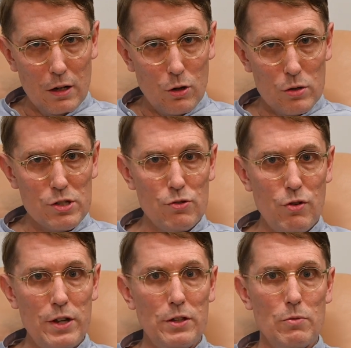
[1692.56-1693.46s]

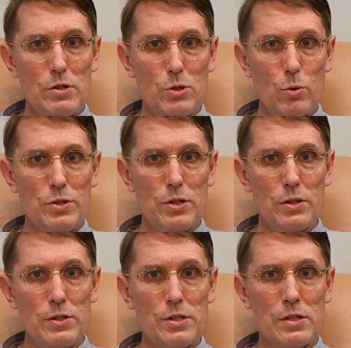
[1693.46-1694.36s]
concentrate their
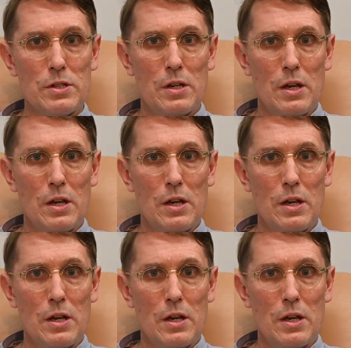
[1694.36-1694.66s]
resources?